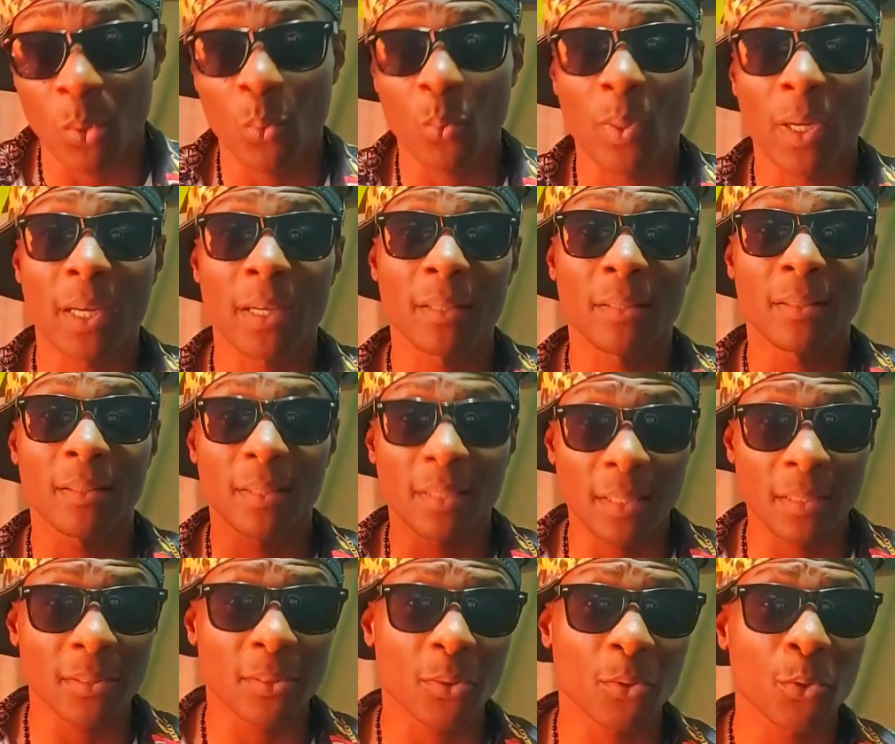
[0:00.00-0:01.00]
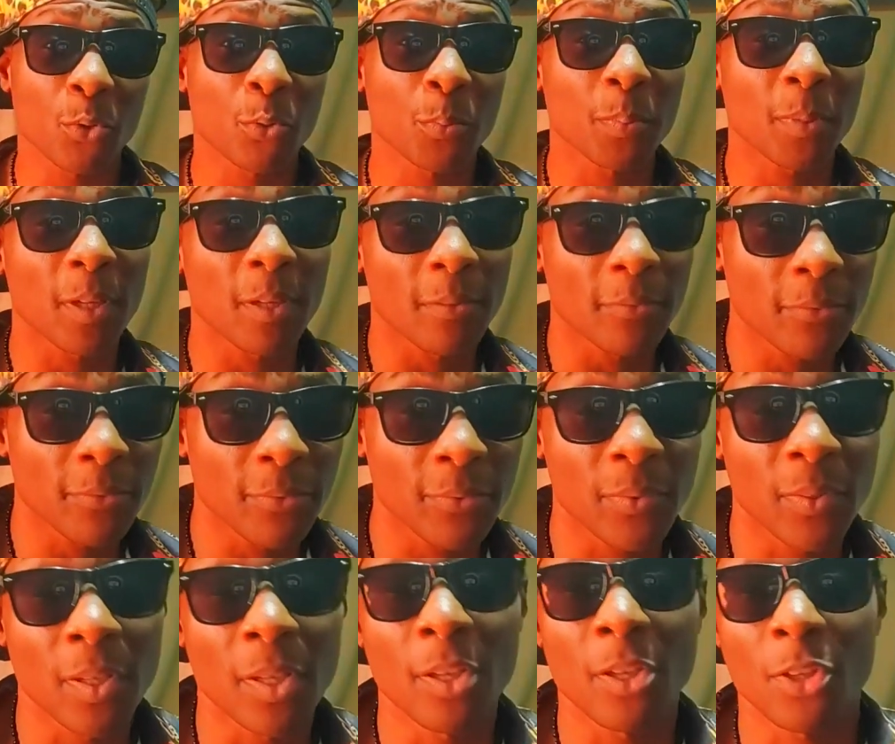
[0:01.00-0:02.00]
why this group of
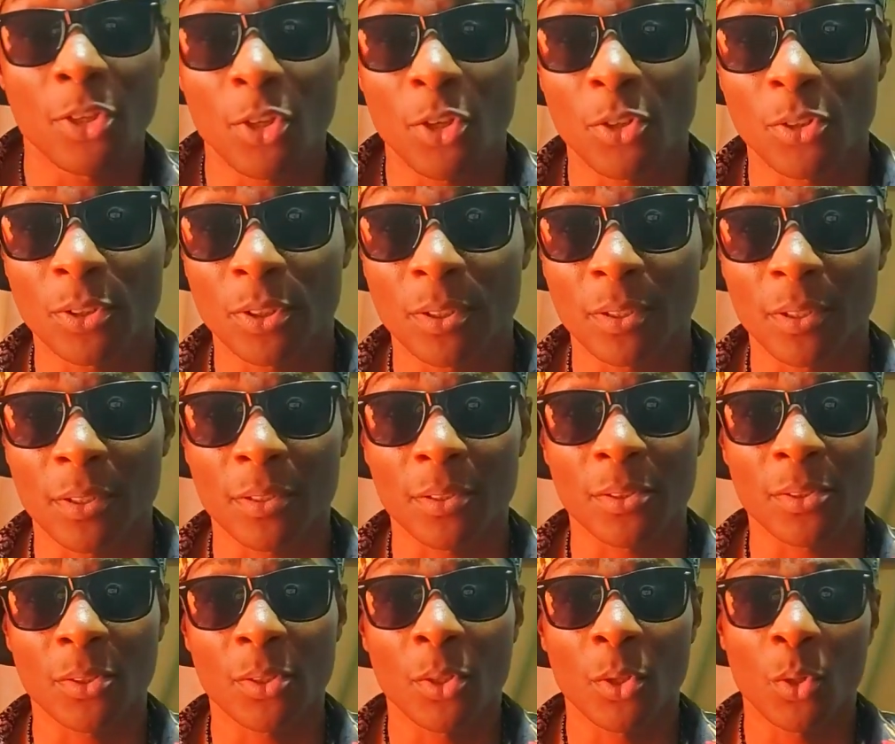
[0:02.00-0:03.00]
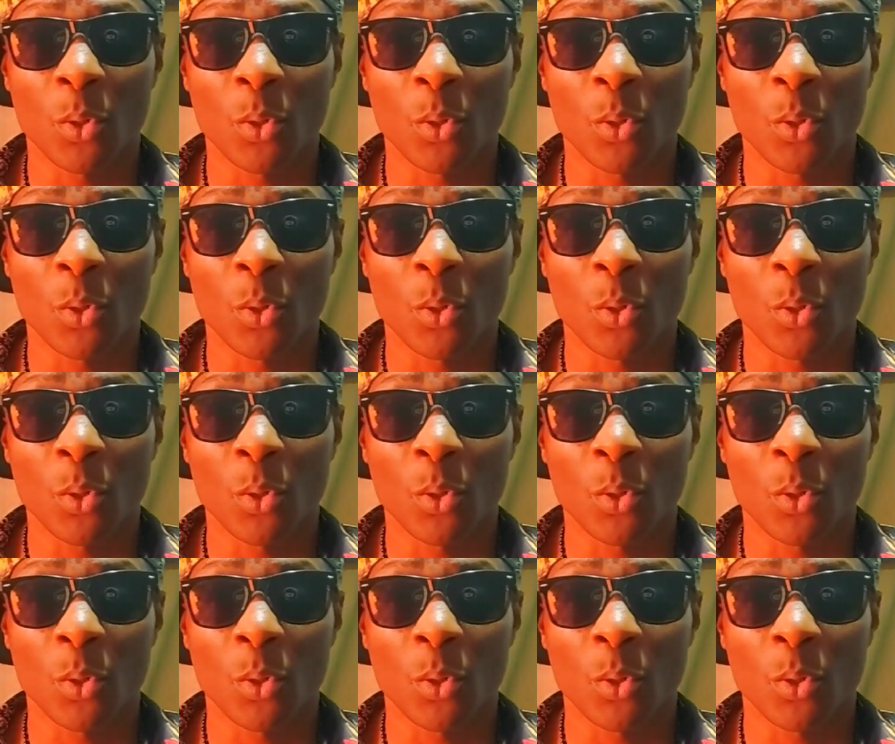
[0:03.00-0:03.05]
youngsters